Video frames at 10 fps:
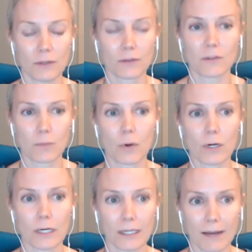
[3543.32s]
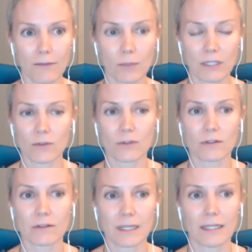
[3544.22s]
to feel supported and have the
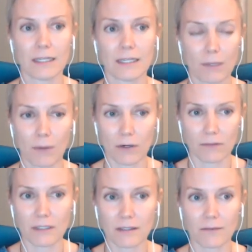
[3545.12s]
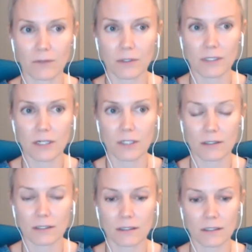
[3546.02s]
resources they need to be part of these
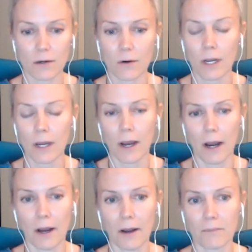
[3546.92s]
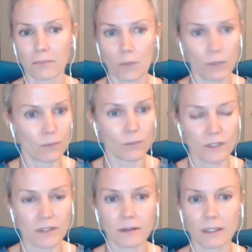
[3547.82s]
conversations. And so we
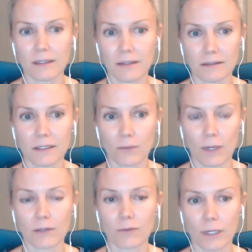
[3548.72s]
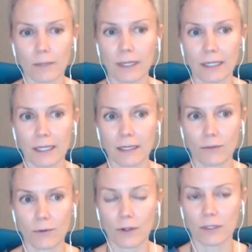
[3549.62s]
recently did a round of grant
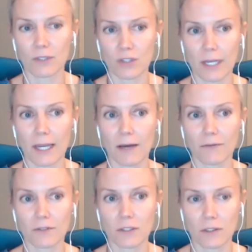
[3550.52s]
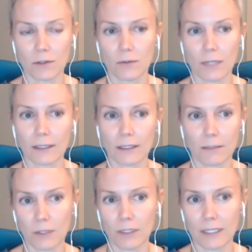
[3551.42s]
making through our WJF to 9
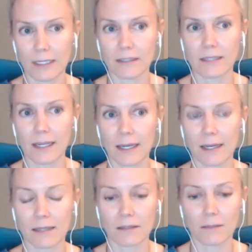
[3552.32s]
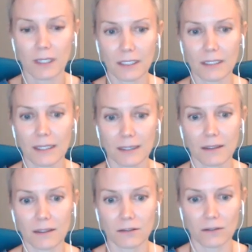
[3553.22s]
communities, and the money
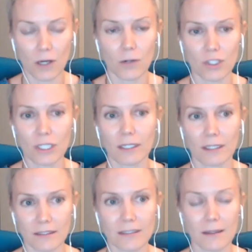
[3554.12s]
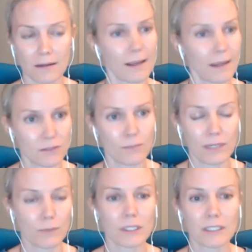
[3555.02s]
and the coaching is to
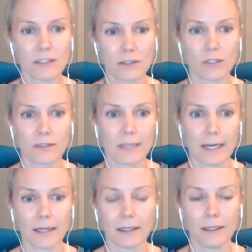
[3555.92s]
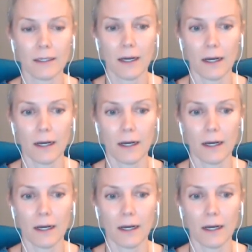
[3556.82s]
really do just that.